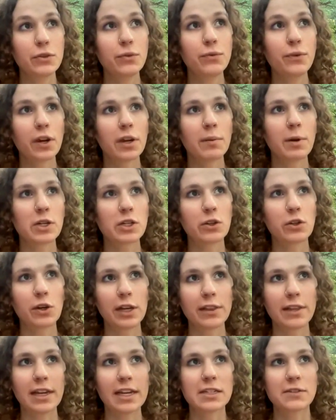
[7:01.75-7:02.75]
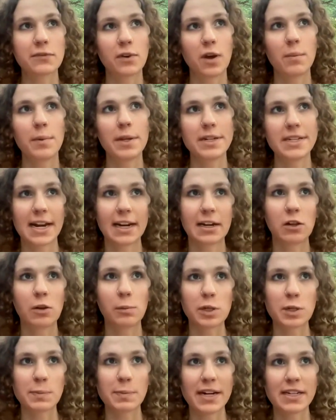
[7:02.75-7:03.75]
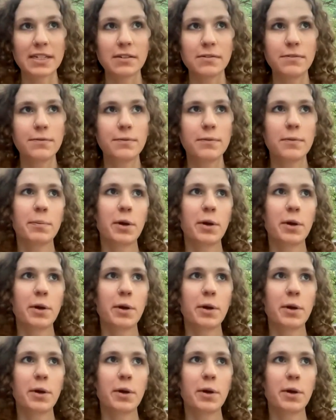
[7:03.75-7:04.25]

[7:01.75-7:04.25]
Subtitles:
very much look at things from a technical perspective,